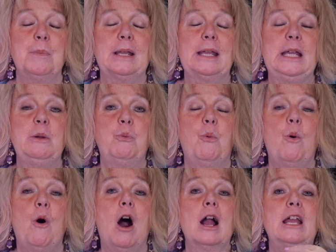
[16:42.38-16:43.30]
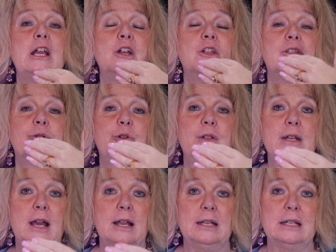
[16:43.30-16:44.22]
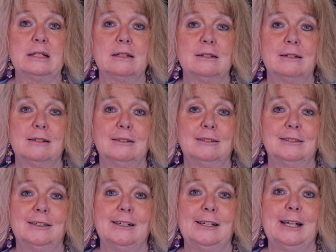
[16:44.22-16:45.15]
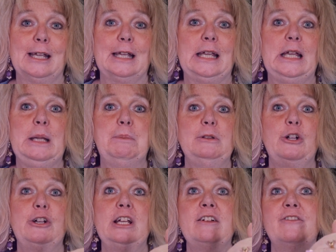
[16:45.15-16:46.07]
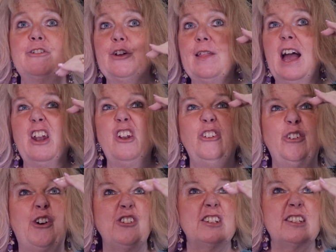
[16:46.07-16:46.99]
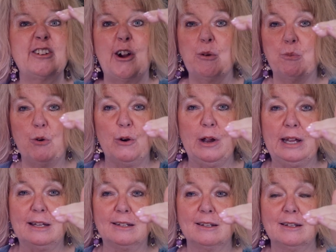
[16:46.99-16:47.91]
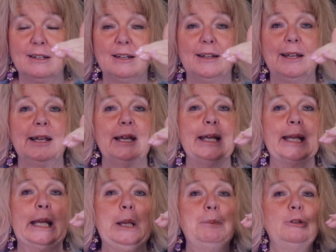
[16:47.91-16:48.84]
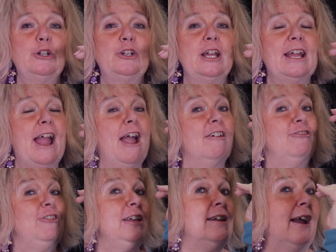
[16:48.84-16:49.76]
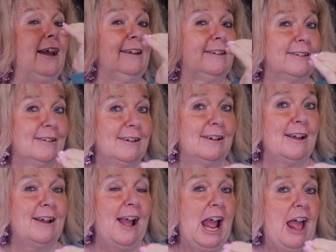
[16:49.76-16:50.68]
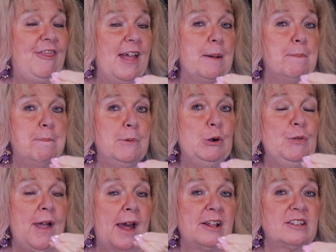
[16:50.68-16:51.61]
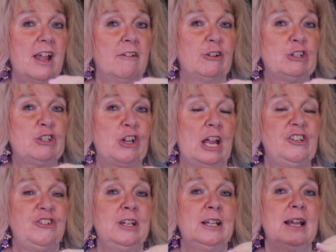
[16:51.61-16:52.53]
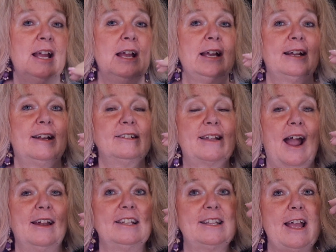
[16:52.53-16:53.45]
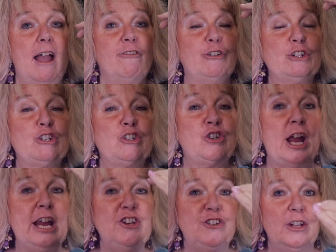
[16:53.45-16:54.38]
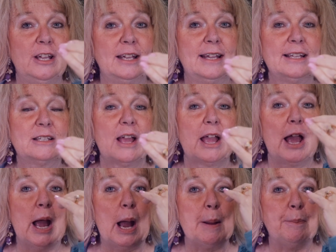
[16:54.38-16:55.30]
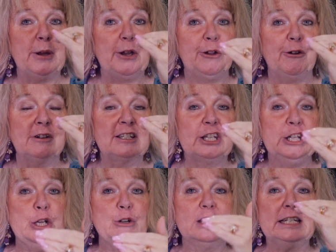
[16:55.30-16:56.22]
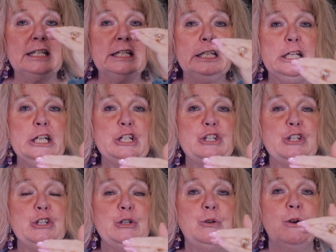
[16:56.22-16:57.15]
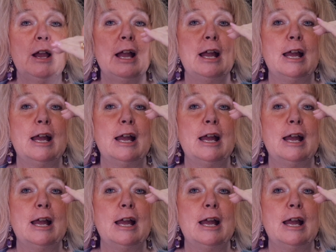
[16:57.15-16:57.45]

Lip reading: But keep walking through the night. Keep looking for that North Star point. Keep looking every night at that moon that is ever changing, because God is ever changing his appearance to you to teach you,